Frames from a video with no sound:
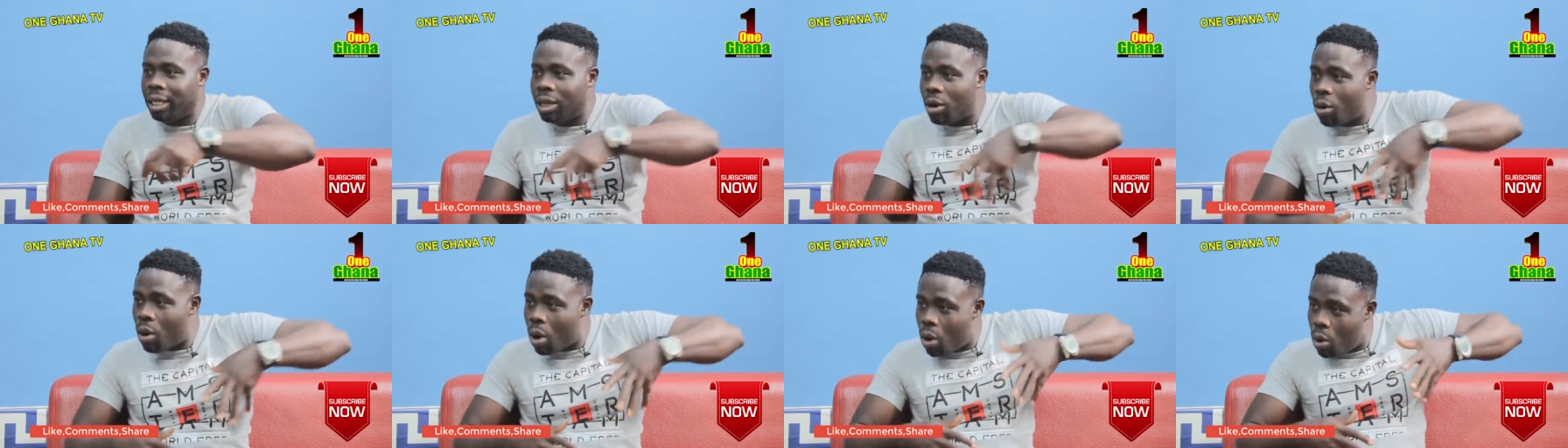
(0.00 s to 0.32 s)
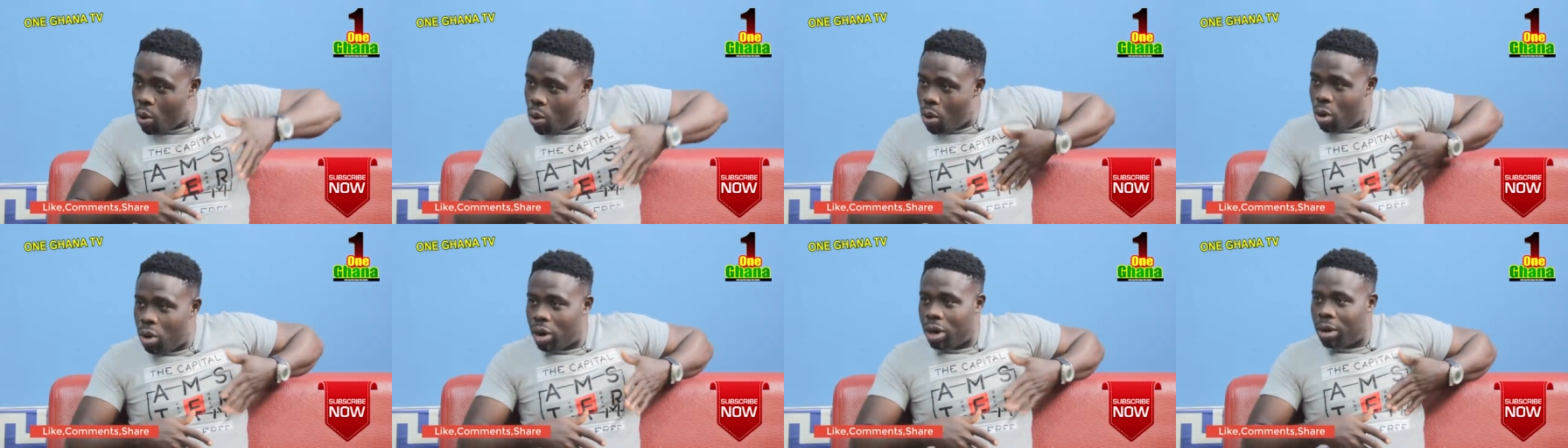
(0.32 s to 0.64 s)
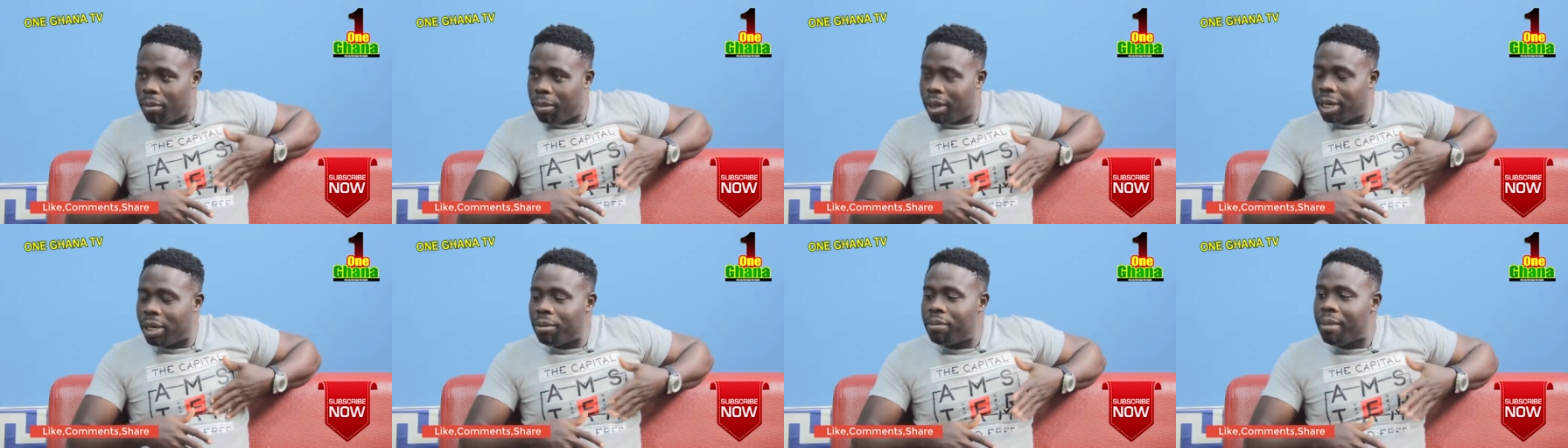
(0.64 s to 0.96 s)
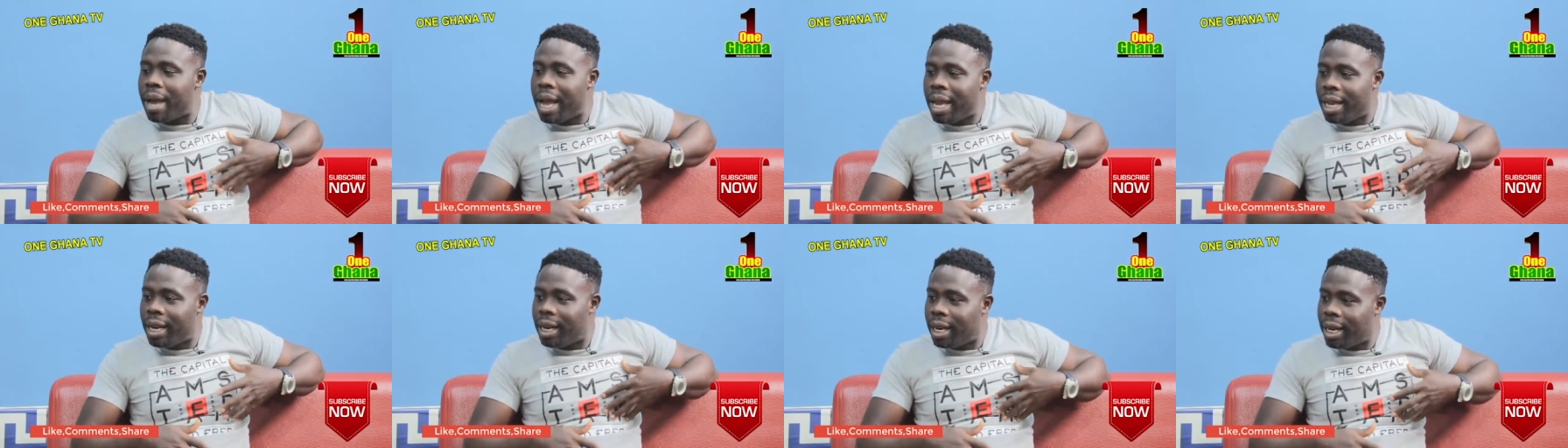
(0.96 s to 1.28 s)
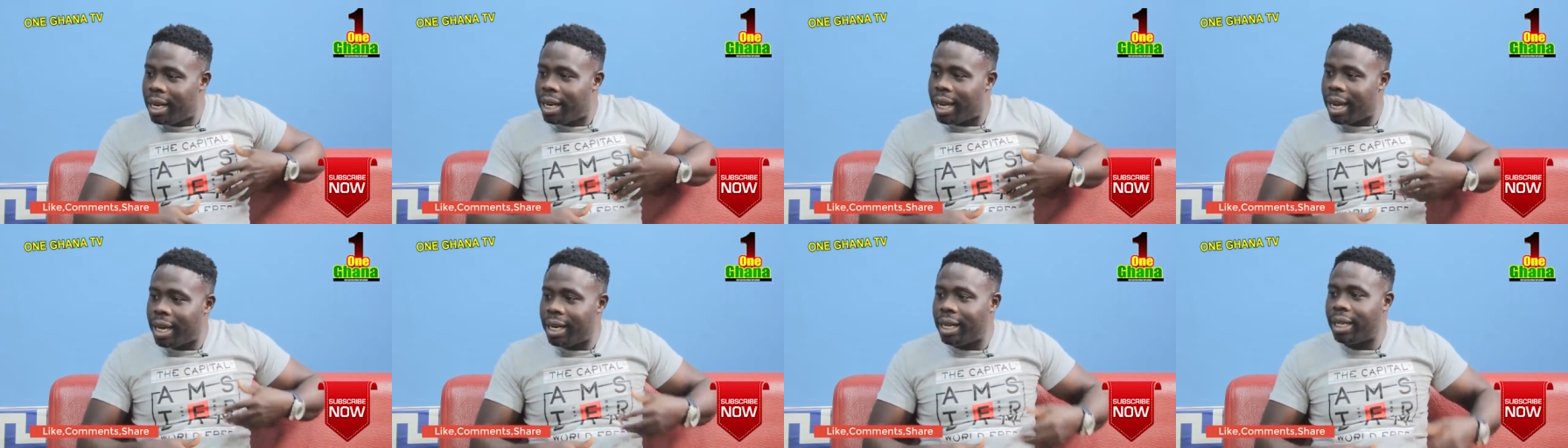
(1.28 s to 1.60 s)
De wo hu no me me yi ne
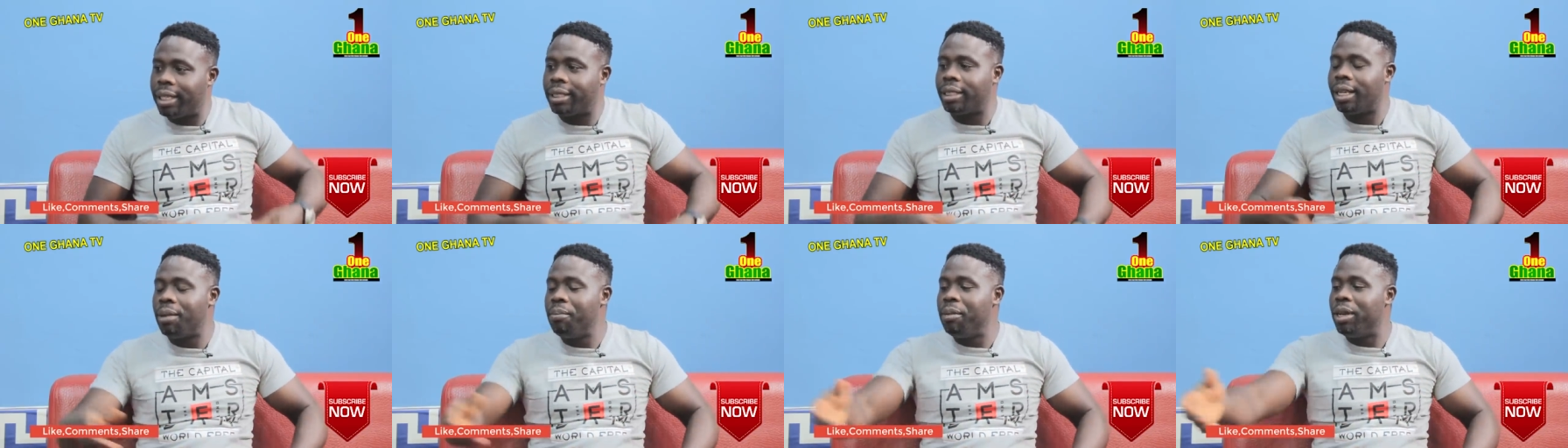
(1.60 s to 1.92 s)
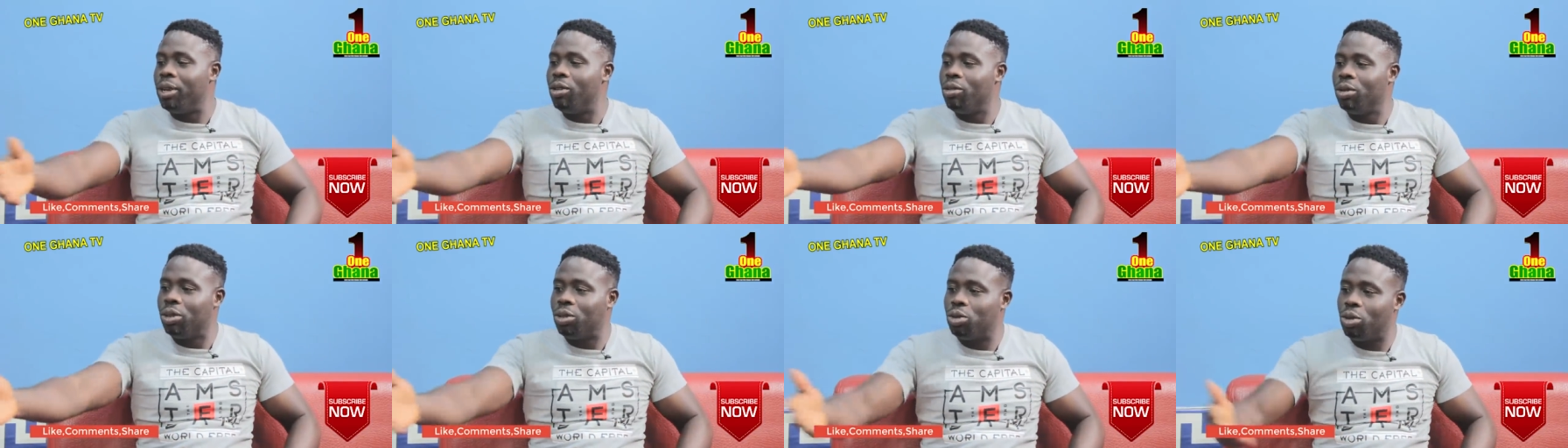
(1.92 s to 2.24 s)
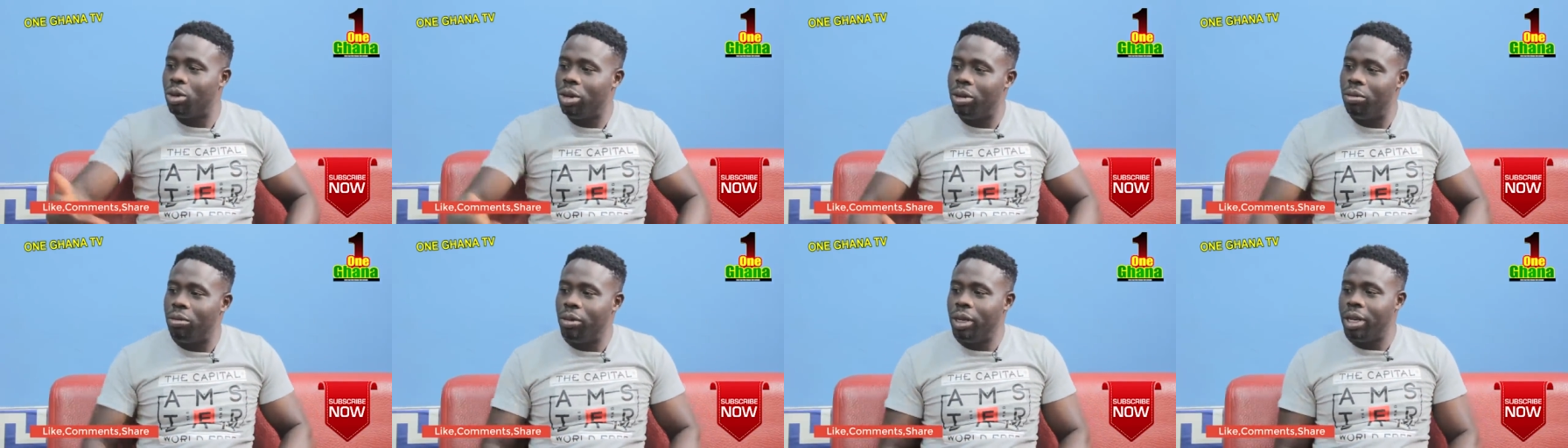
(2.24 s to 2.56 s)
de de say me no tuo no.